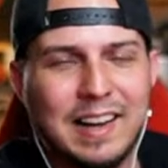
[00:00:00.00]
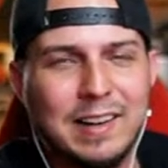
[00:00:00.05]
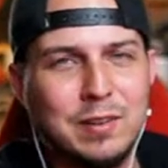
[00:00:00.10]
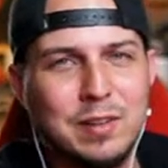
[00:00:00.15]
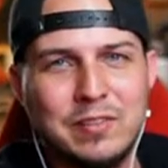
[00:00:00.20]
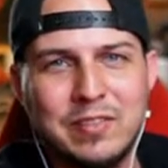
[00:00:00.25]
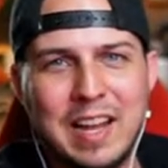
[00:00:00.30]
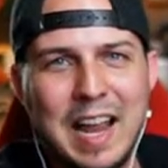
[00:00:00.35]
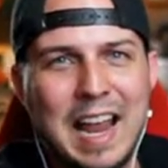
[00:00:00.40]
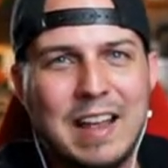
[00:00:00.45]
don't
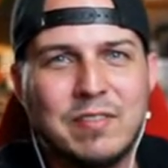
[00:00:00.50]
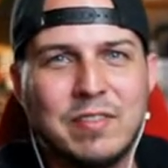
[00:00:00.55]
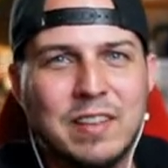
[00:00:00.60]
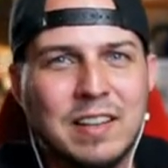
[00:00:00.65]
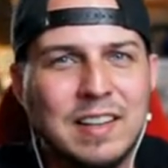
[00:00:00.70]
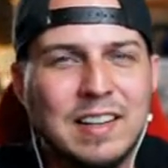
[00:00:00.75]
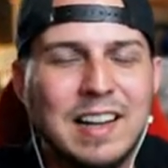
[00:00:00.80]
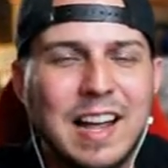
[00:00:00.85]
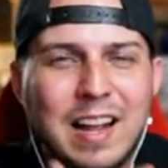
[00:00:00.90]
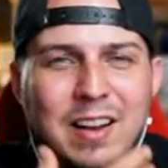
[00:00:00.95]

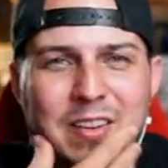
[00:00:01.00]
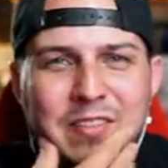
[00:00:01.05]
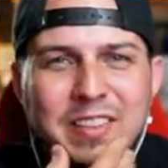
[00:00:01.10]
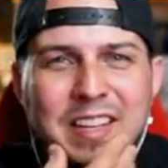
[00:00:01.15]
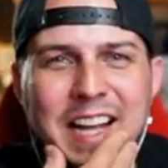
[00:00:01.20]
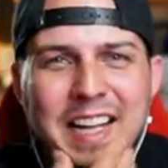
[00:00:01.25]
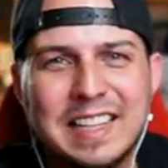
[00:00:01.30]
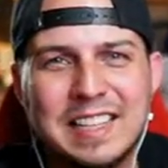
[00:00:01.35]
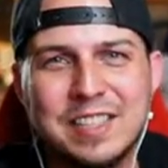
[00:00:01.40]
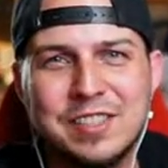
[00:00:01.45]
even
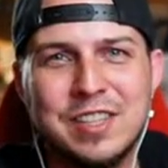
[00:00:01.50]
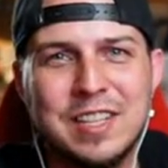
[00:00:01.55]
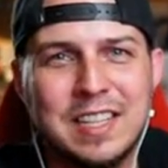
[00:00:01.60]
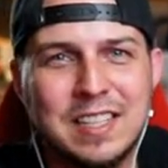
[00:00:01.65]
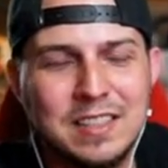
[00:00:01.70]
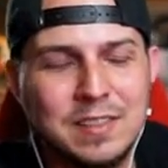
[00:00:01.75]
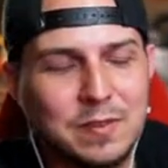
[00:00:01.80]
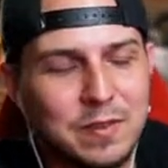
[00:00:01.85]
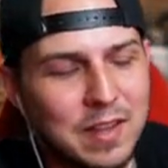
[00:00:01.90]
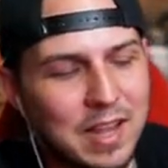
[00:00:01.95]
got the
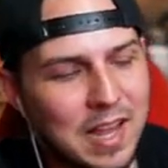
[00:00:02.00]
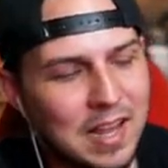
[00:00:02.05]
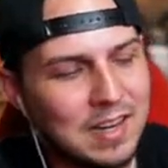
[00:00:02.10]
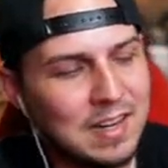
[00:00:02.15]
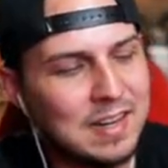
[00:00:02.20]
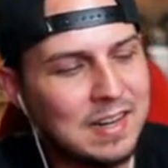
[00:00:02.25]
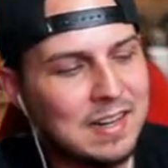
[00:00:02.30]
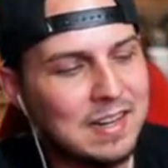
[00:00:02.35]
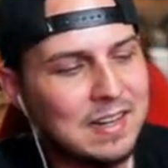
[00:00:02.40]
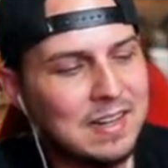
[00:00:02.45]
genes for that.
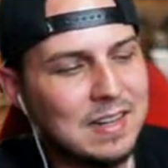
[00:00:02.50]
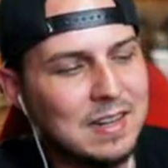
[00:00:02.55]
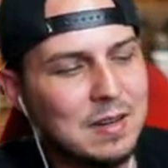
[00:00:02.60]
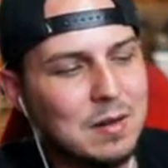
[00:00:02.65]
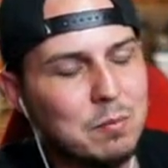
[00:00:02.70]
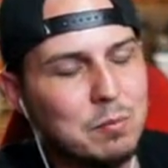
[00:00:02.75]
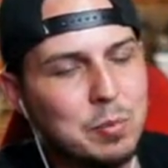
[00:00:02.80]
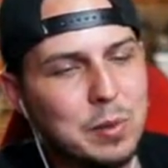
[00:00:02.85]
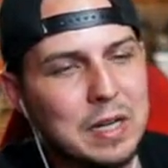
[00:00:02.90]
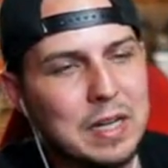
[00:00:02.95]

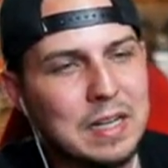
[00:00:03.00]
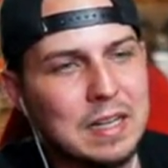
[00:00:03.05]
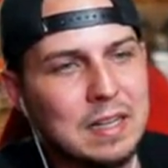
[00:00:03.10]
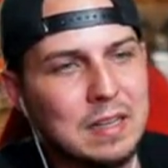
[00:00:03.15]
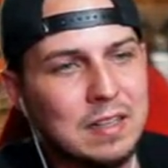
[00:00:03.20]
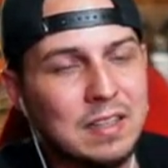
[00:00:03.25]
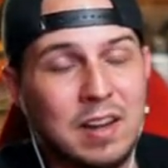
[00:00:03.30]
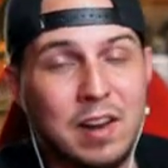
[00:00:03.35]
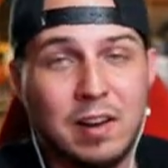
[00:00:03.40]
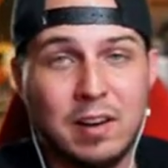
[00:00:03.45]

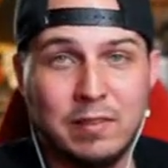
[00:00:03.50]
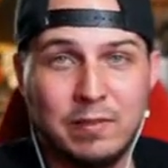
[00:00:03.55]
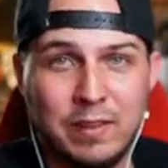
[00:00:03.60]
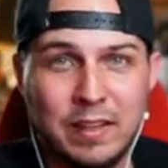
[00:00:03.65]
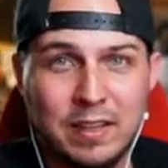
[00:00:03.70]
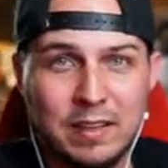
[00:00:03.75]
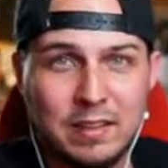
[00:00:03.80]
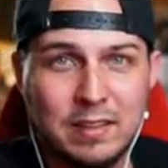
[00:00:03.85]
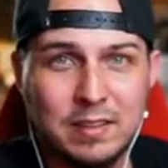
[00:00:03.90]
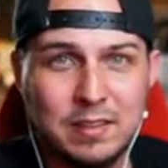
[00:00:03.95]
But Gary
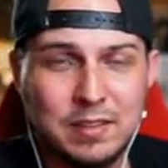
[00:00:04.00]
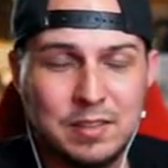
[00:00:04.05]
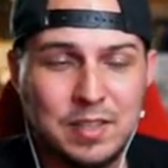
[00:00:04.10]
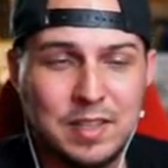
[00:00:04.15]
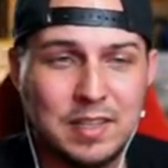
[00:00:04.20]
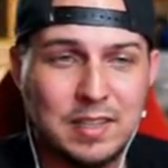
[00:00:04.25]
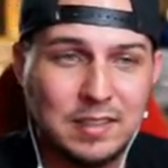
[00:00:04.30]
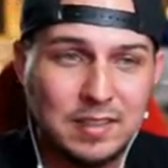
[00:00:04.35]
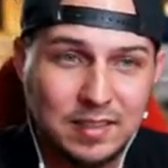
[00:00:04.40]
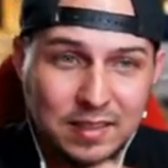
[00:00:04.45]
V, on the other
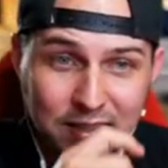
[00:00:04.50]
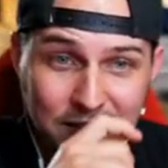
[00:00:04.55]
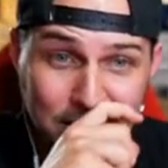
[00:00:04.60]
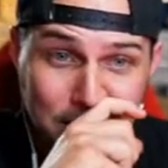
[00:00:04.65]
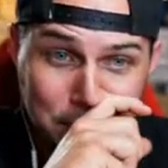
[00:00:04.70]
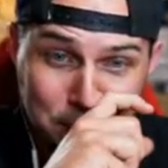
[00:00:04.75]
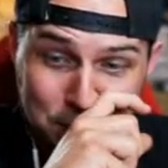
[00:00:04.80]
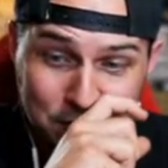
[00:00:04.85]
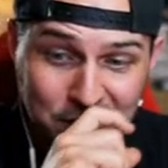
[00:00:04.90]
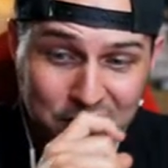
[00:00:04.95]
chance,
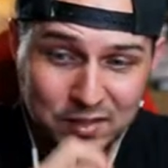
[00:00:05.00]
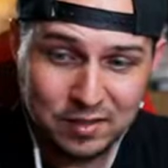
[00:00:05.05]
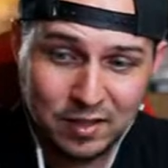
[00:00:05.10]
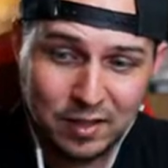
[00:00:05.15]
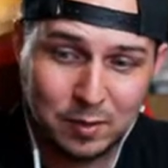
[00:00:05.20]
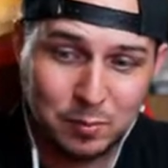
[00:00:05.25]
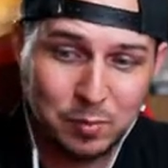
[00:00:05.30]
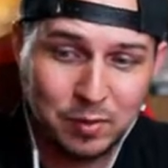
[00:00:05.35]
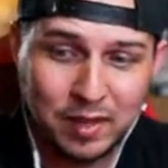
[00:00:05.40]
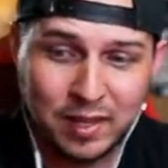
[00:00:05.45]
he's just straight
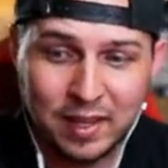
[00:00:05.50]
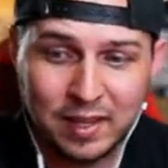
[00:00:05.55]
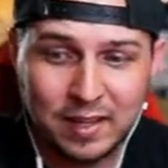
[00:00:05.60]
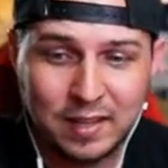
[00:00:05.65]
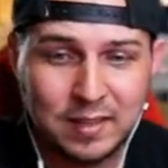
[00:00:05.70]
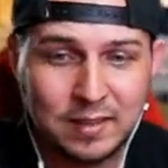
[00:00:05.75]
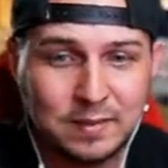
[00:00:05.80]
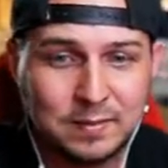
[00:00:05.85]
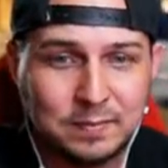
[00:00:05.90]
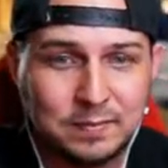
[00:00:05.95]
up
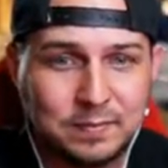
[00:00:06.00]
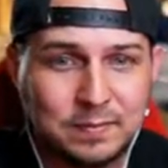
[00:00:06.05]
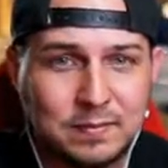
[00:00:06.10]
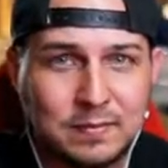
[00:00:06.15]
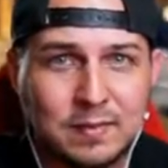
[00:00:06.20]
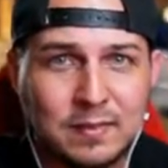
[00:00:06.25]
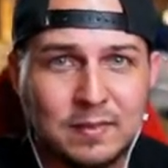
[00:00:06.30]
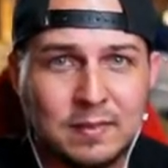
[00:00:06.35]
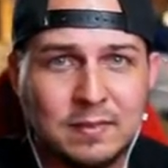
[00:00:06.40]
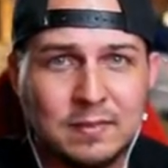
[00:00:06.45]
like,
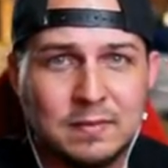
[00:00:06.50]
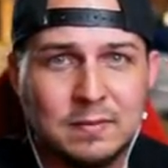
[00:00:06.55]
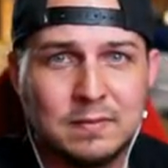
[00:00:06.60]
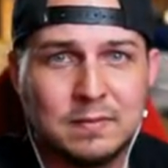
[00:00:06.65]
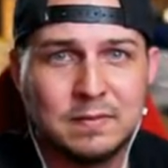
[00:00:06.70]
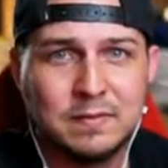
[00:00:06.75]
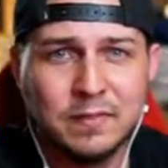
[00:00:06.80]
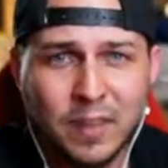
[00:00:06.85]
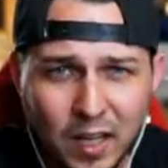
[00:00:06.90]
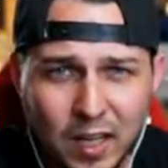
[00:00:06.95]

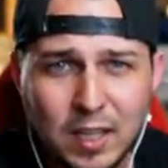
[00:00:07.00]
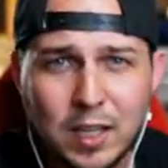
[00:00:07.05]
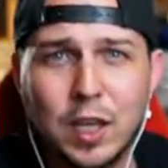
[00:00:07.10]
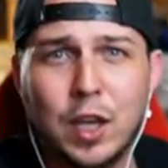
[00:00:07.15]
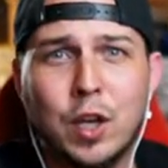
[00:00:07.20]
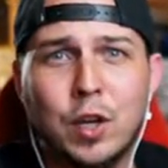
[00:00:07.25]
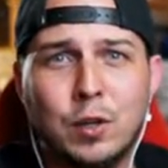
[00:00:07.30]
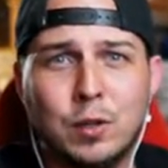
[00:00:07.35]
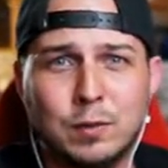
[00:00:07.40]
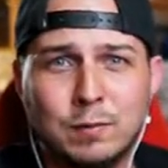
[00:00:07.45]

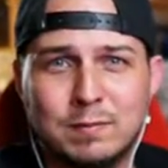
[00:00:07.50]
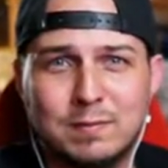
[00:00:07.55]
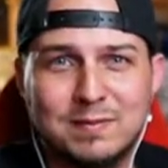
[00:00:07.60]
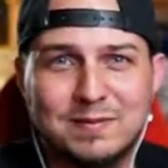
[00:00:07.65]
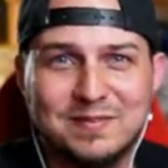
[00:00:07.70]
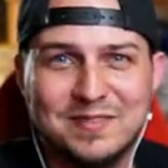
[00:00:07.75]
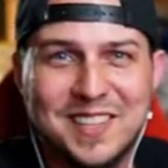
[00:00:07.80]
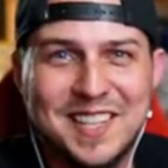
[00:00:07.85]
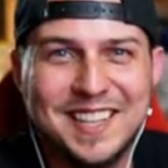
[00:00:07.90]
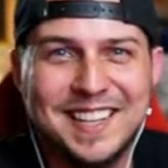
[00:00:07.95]
you.
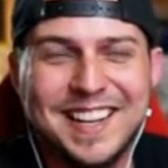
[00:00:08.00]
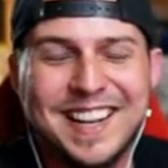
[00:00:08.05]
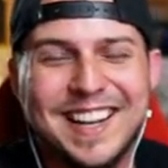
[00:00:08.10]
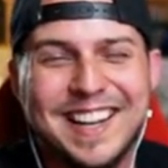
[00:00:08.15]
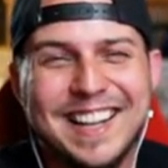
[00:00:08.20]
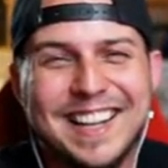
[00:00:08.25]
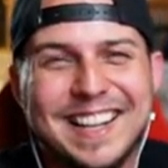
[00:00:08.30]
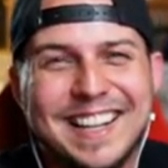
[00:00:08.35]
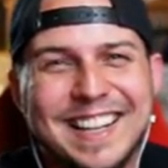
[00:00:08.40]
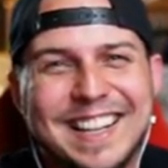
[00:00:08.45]

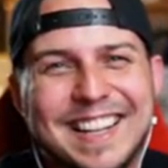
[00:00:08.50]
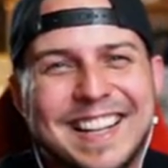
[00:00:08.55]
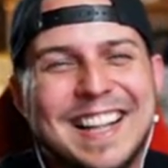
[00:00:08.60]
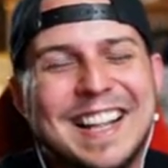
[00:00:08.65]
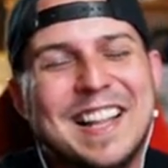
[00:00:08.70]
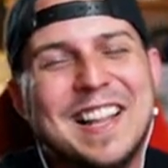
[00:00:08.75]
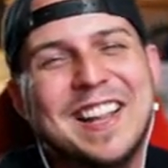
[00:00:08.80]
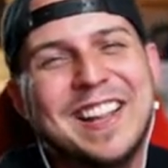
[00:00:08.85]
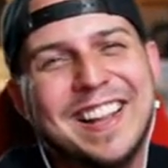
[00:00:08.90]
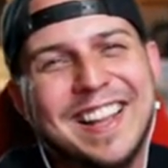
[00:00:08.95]

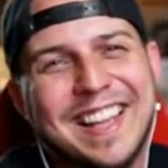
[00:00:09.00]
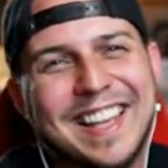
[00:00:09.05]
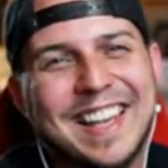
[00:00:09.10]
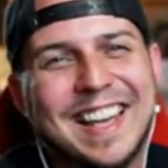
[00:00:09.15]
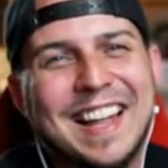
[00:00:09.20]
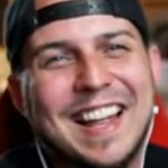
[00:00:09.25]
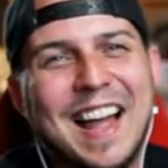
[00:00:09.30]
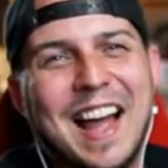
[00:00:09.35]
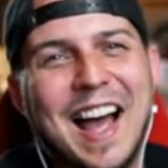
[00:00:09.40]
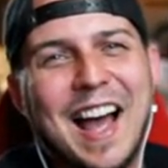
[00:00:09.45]
Like,
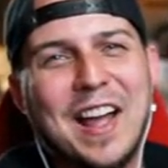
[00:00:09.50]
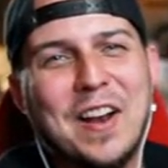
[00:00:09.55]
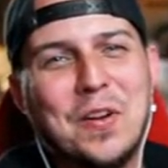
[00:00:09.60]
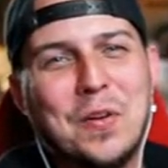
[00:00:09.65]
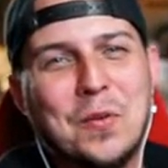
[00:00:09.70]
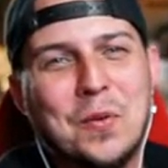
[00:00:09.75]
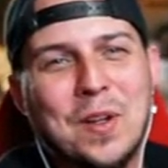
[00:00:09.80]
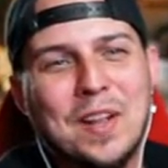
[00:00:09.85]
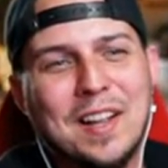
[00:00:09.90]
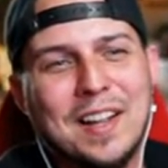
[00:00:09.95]
I don't